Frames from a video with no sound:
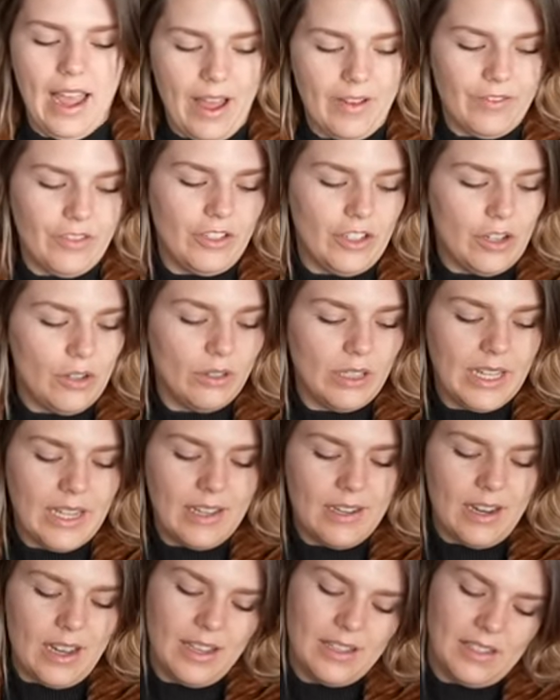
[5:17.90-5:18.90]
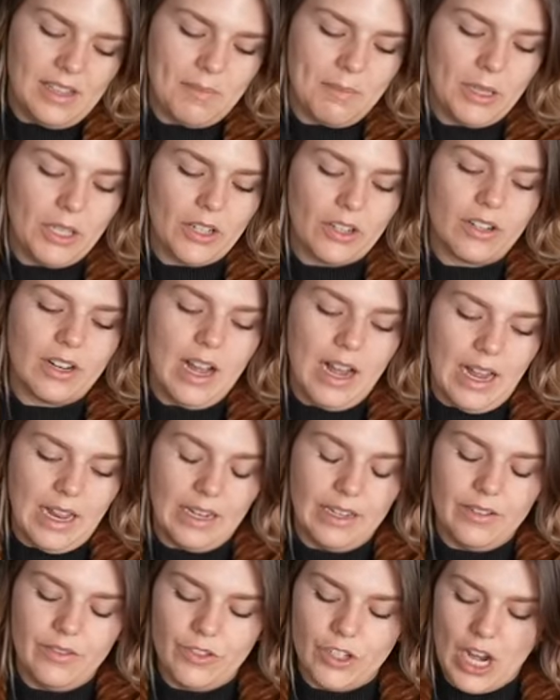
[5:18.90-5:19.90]
have Nuuly'd a similar
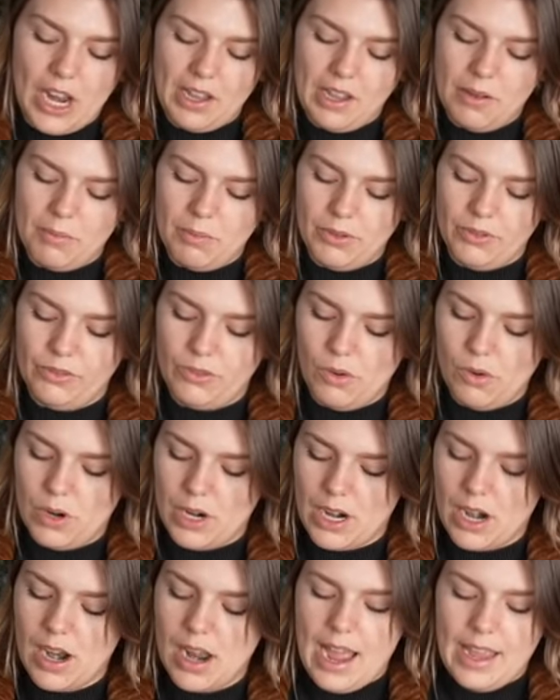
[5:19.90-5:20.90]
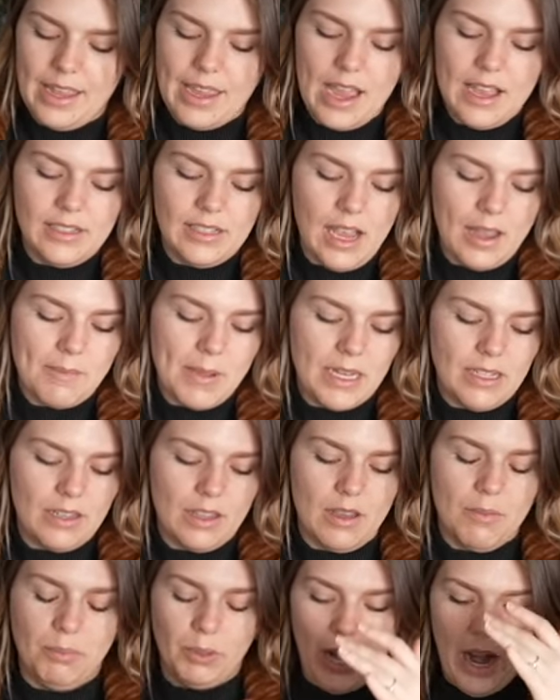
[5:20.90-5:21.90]
kind of jacket before. I guess I'm into
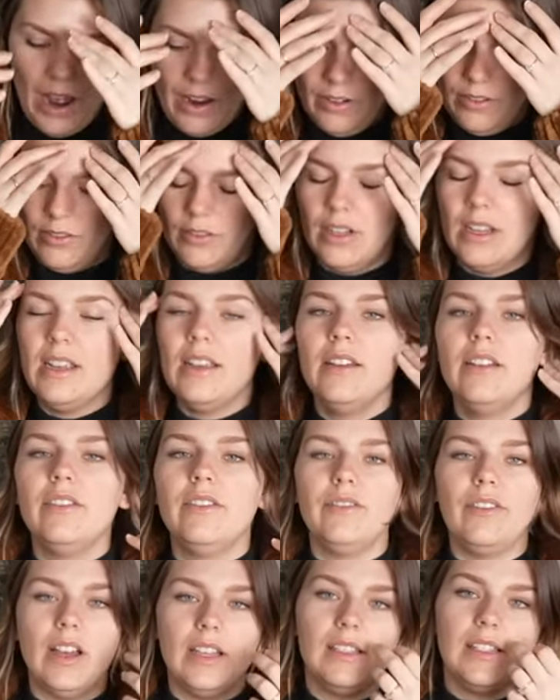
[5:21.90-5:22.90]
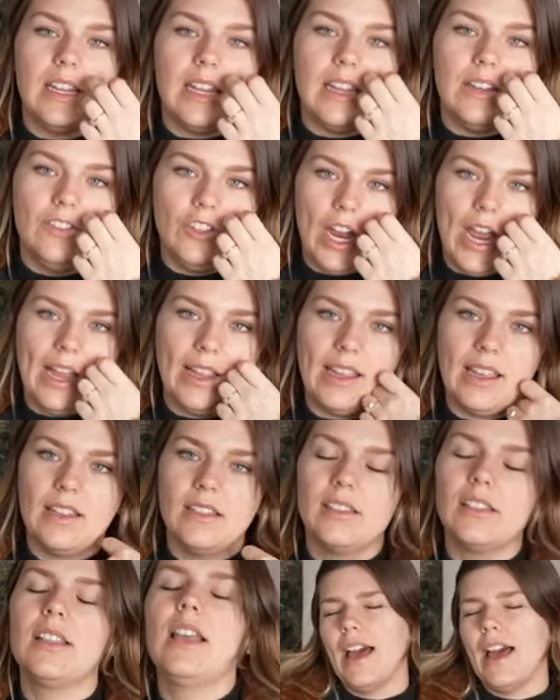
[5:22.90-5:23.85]
the brown fuzzy jackets.